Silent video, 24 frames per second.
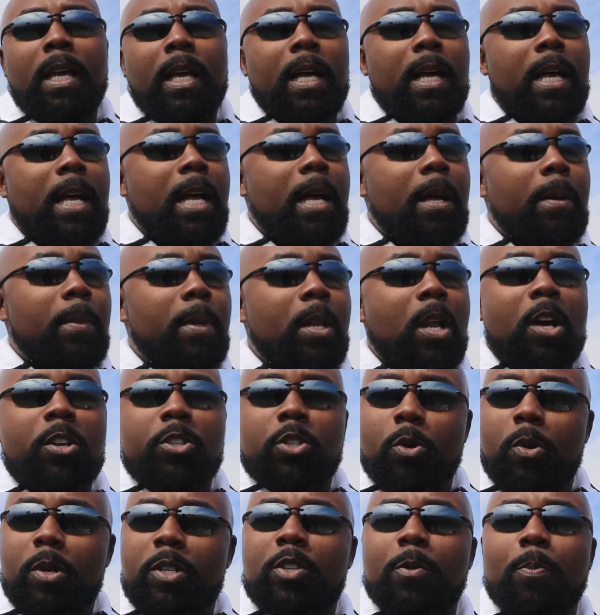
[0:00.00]
and
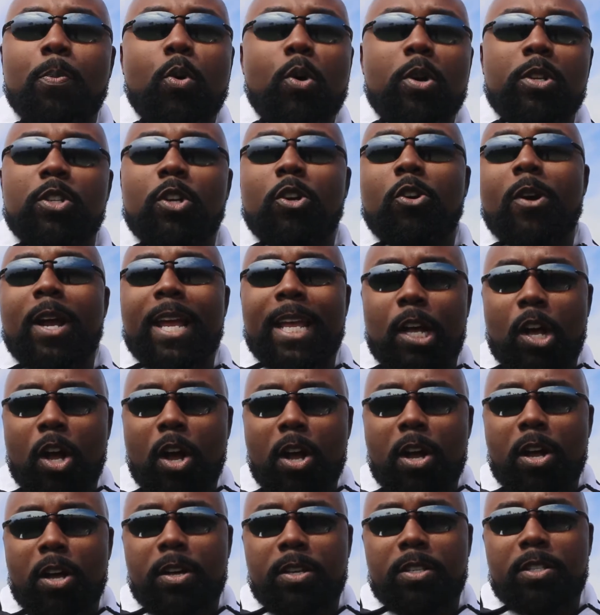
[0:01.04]
also it supports a great
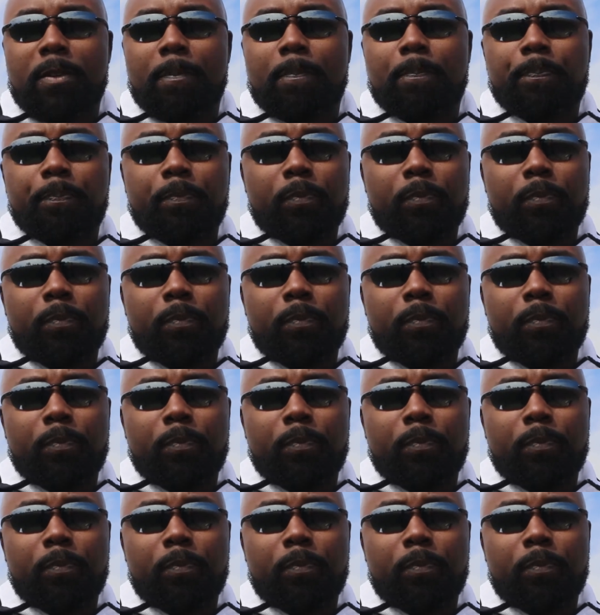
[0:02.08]
cause.